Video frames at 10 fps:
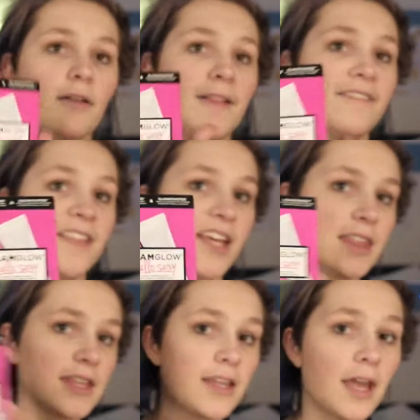lovelies,
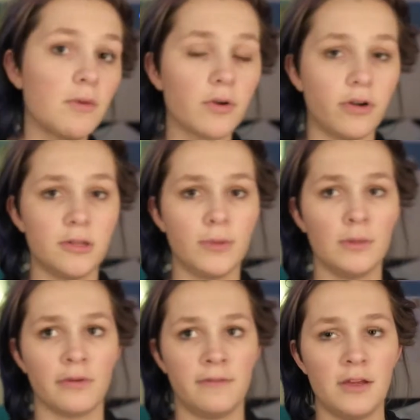today we're going to be
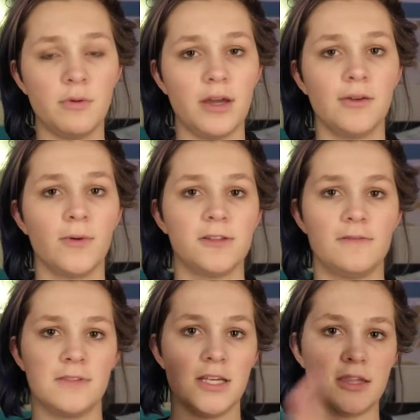reviewing one of the